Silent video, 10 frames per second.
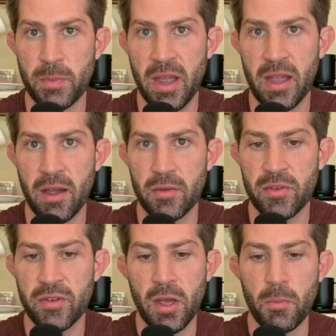
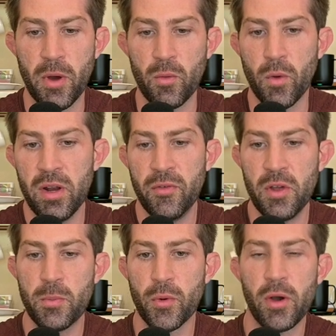pounds, but what if
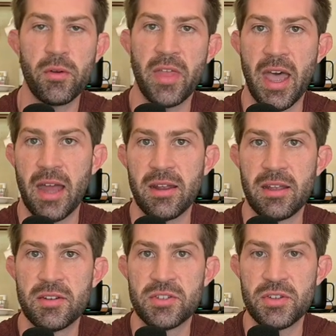we broke that
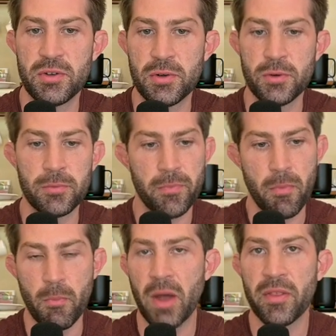into
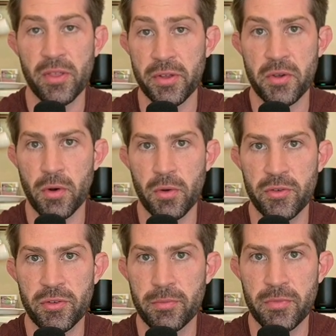monthly
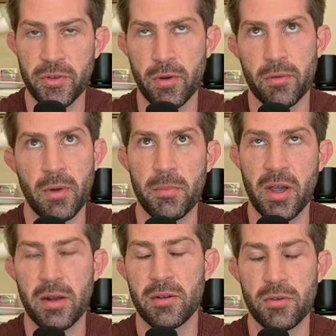goals? So I'm
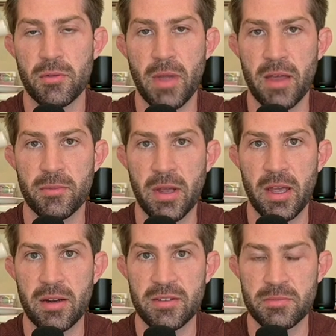not going to do the math in my
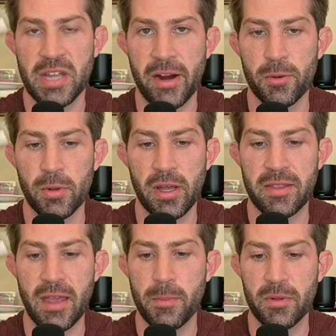head because I'm terrible
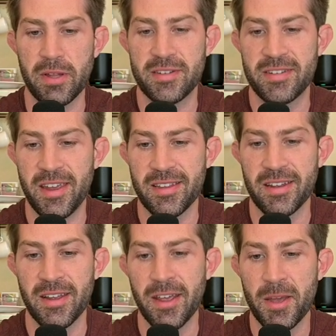at that. But let's say
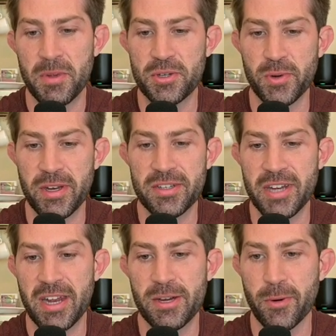that between
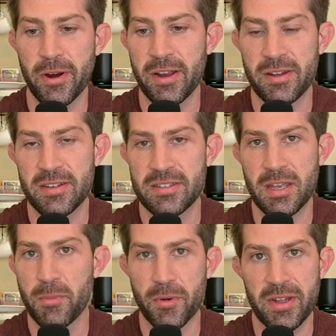January and
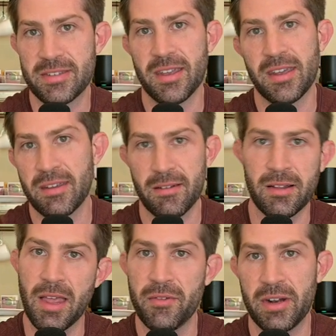December, that's like
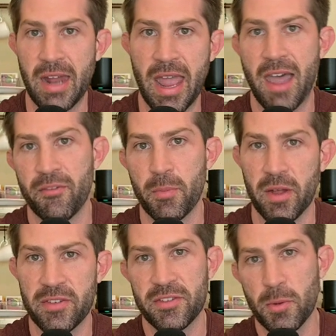eleven and a half
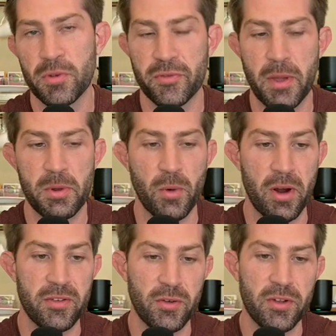months. It's almost
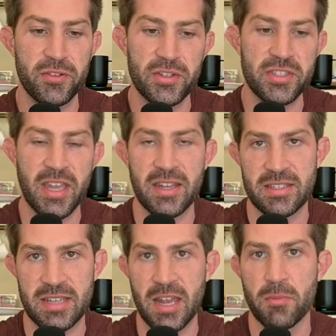February. So let's just say
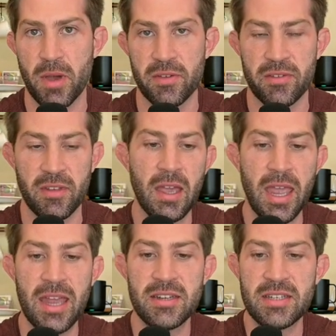it's ten months.
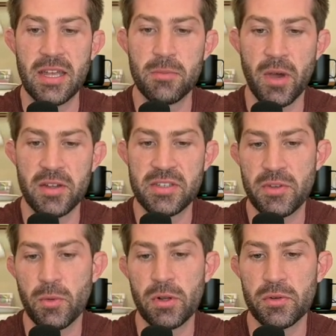In ten months, if
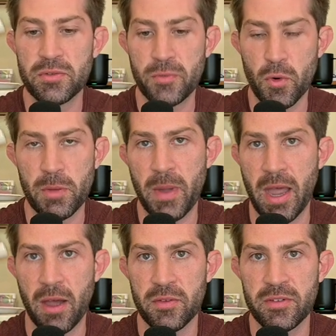you want to lose forty
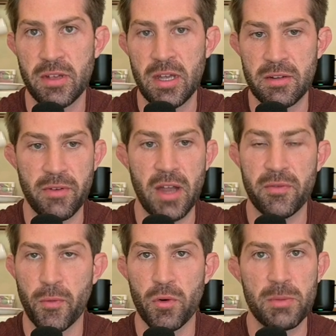pounds,
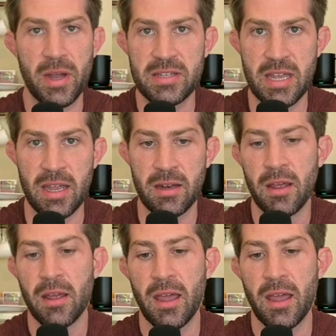divide forty by ten